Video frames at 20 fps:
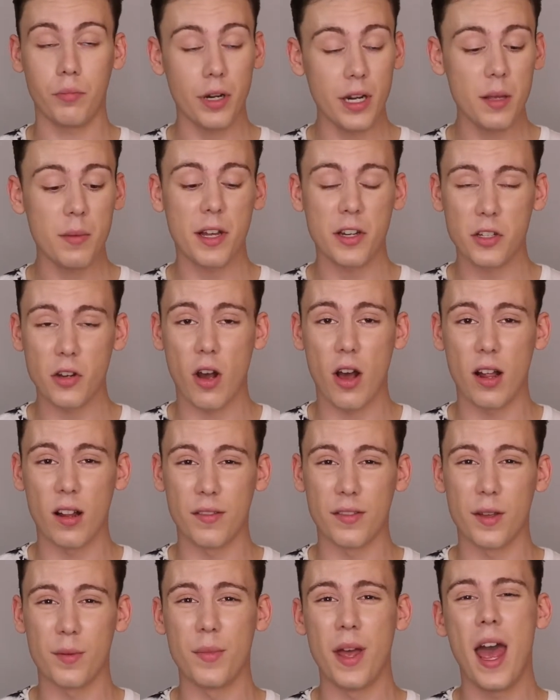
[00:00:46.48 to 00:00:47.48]
pretty much
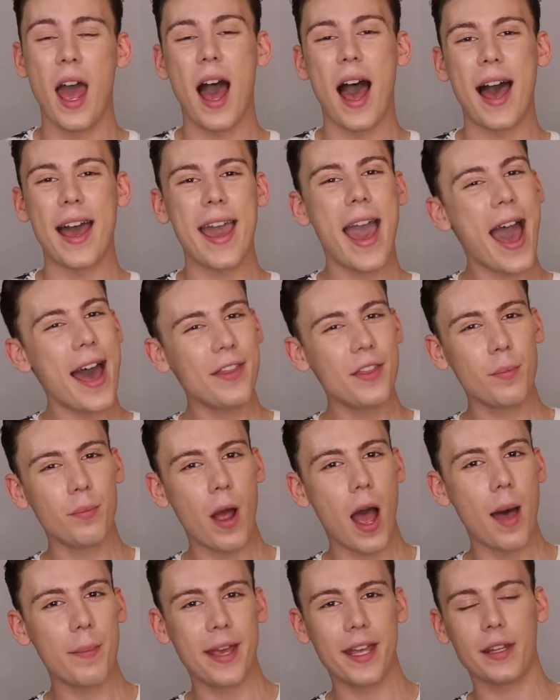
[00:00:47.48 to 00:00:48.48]
all of them. I had the
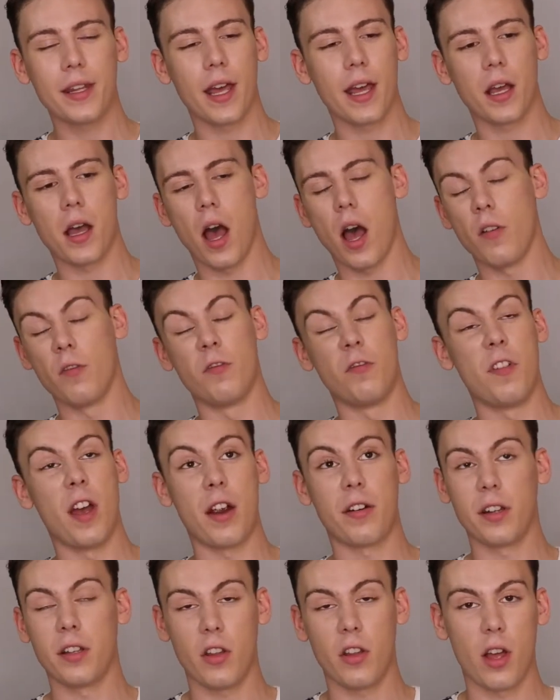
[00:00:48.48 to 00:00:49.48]
pomade like a
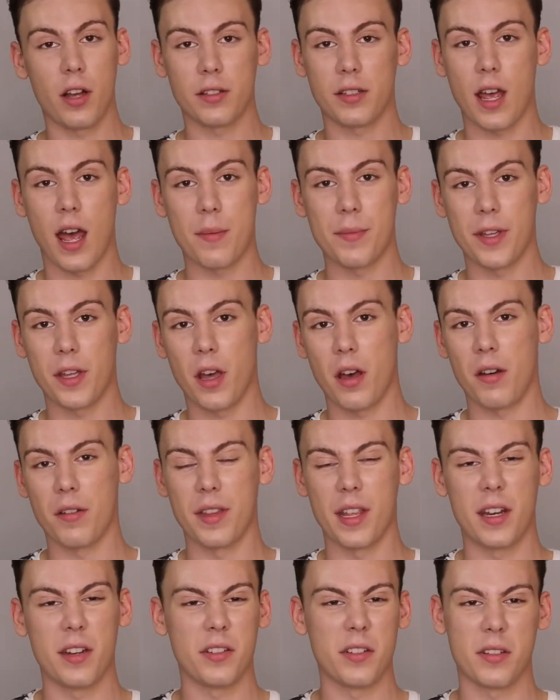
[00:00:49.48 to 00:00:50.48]
very long time ago
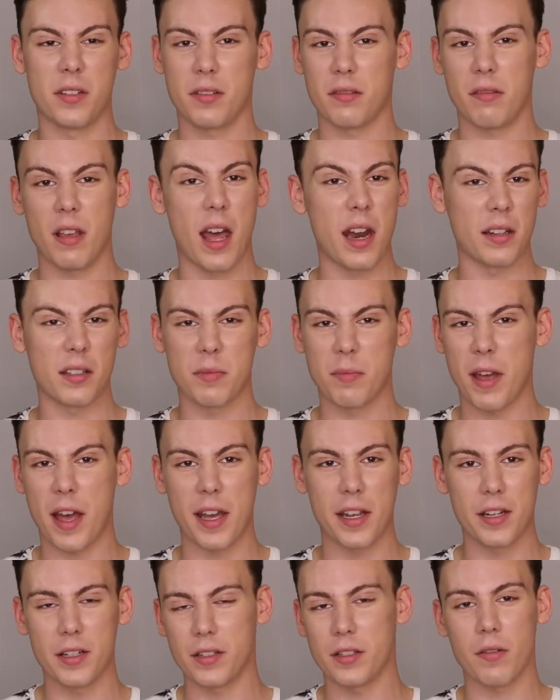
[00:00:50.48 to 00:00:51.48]
and then it just got
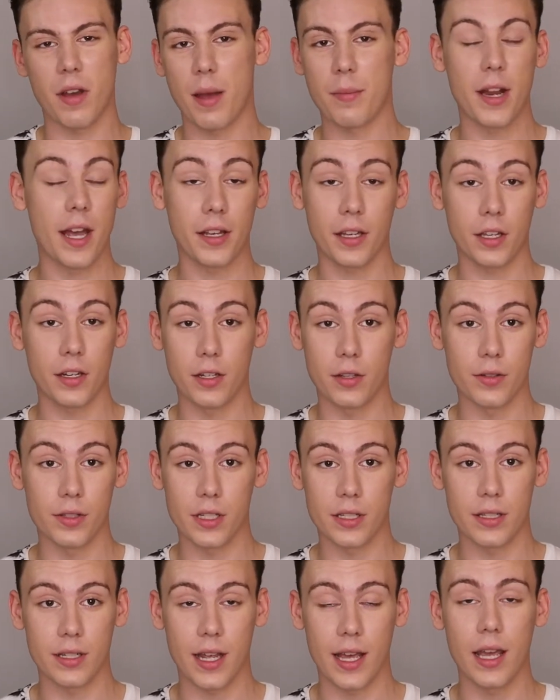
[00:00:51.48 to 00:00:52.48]
expired, so I'm not going to
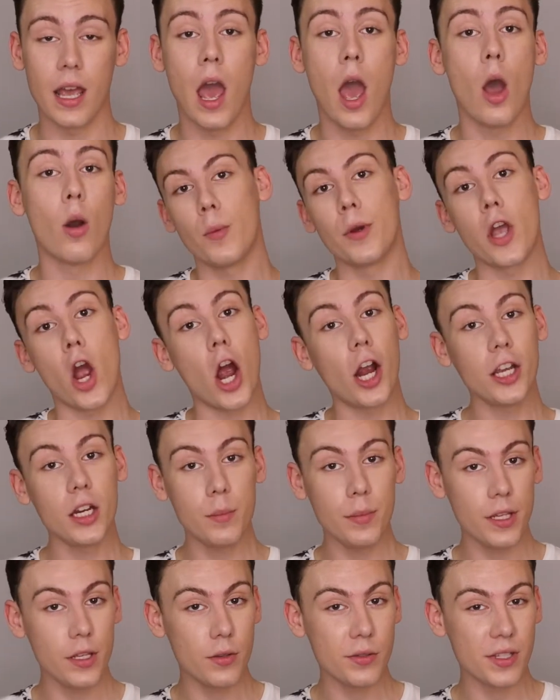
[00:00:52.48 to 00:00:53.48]
use it today. We are going
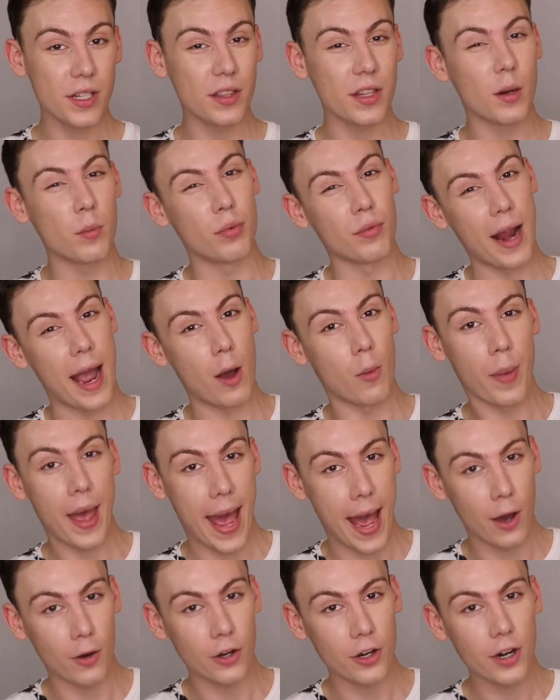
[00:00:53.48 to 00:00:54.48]
to be using their brow
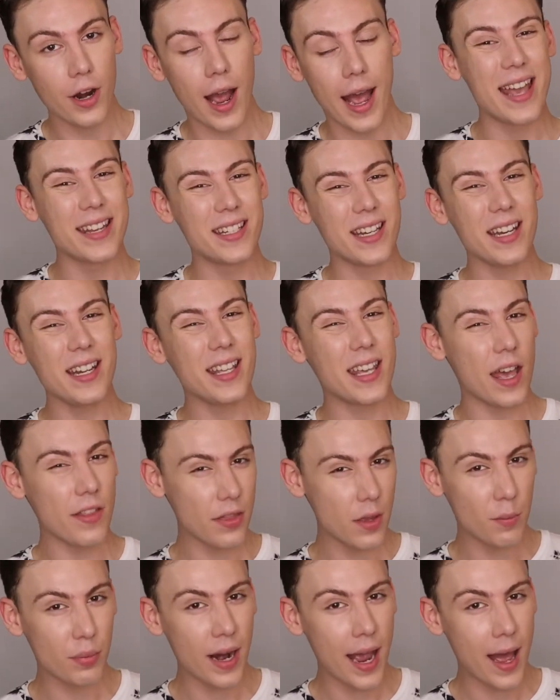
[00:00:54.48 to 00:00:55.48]
powder. I didn't
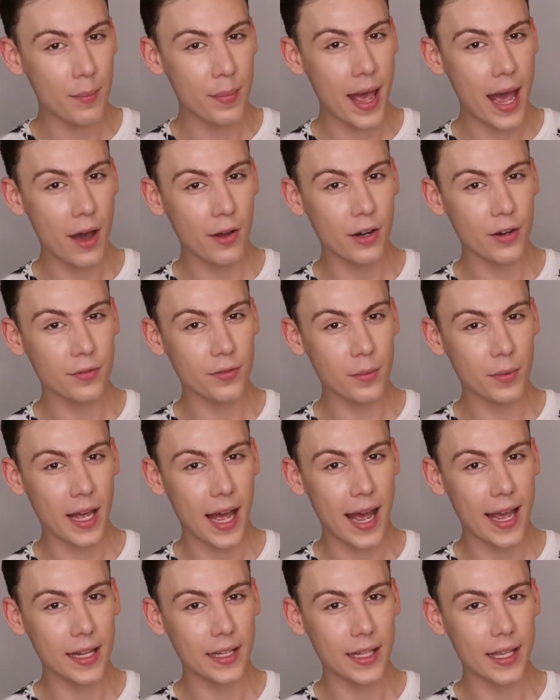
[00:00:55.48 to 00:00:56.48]
get the brow powder from
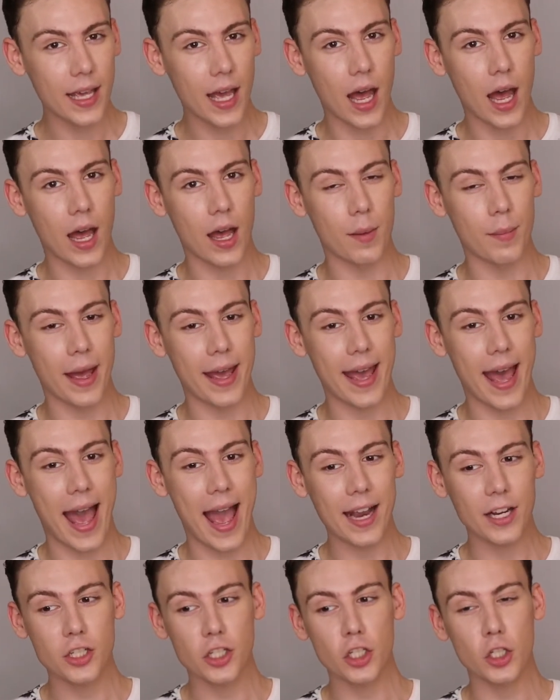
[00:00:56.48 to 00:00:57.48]
Kylie. I
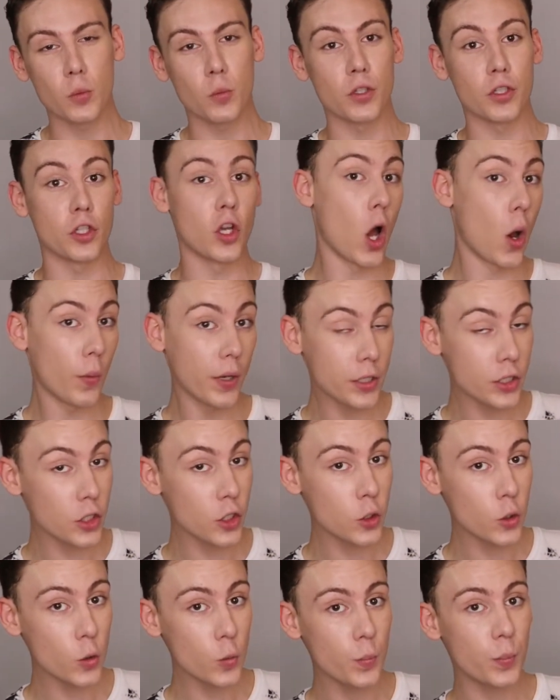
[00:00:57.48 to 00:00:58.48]
actually was going
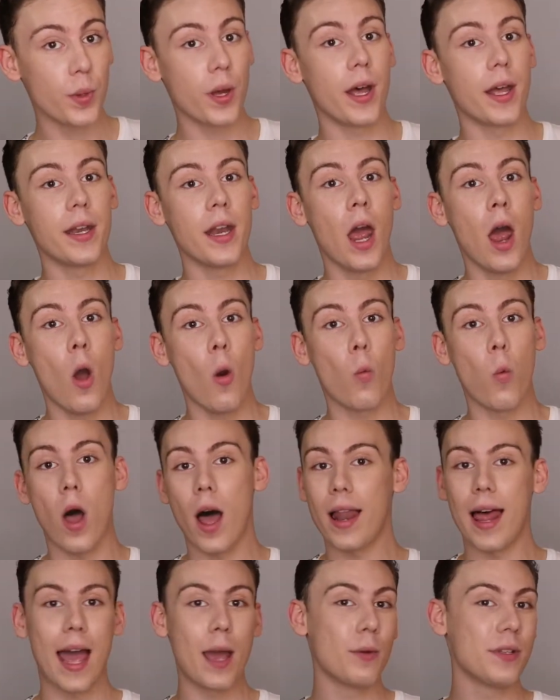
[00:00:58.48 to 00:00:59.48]
to, but
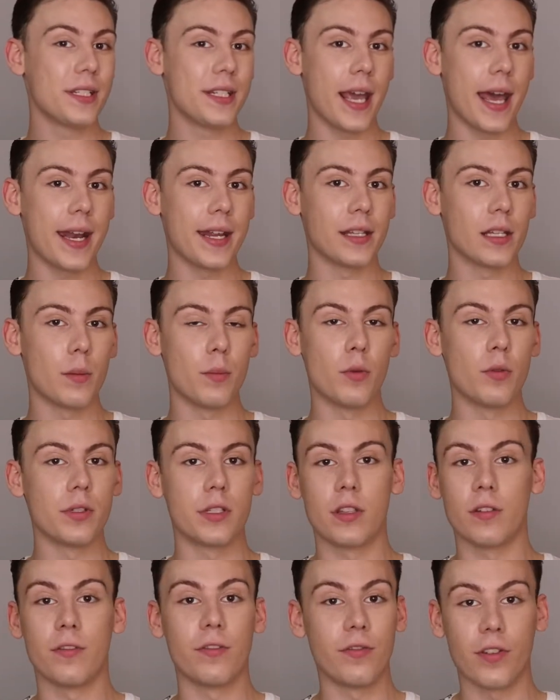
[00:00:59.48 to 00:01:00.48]
while I was getting them, it
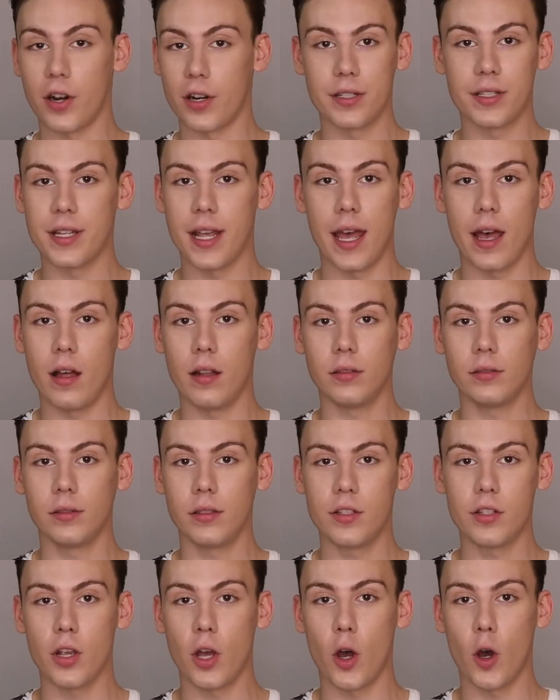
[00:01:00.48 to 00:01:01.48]
was the first sale,
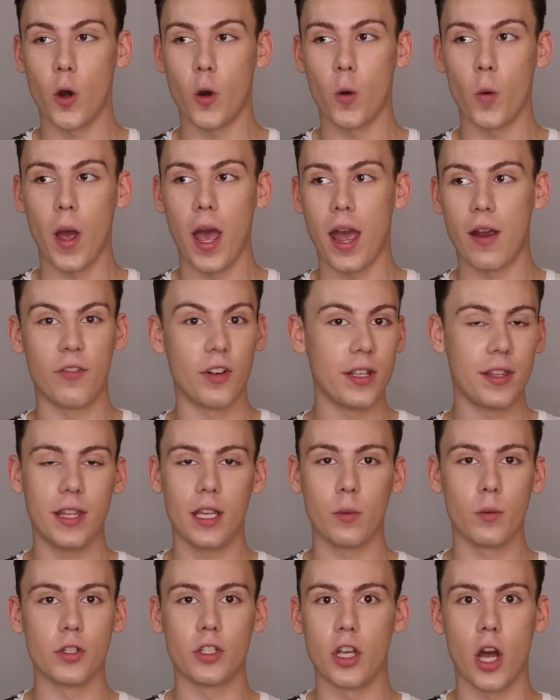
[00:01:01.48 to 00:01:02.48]
so
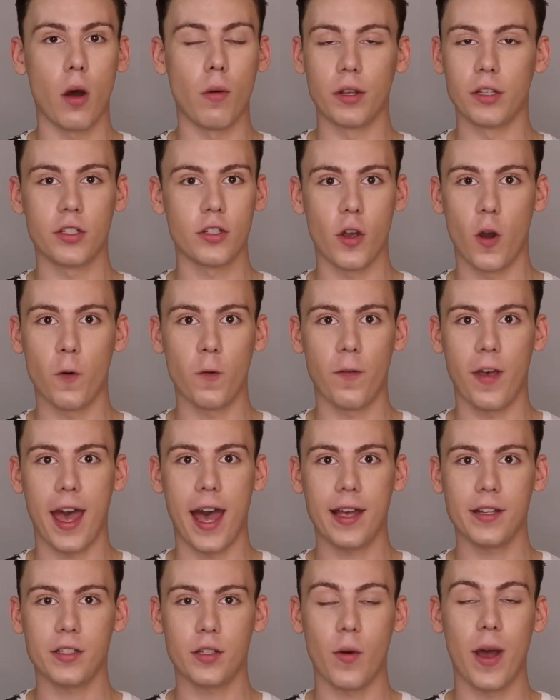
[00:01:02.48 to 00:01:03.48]
everything was going so
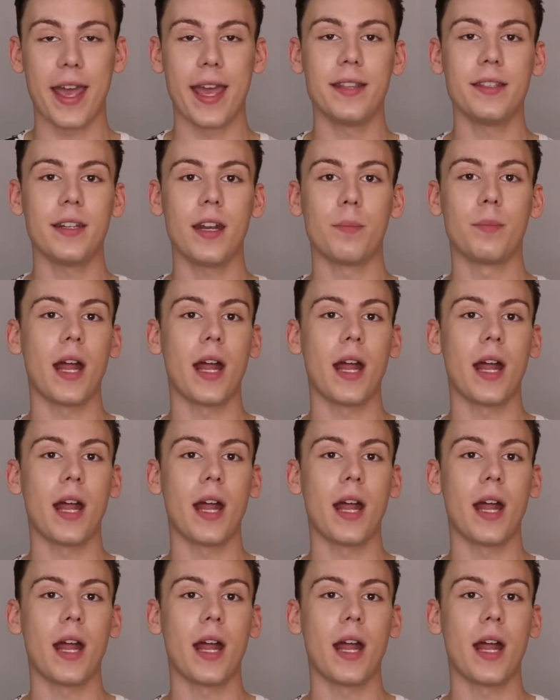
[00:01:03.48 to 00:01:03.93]
fast, so I ended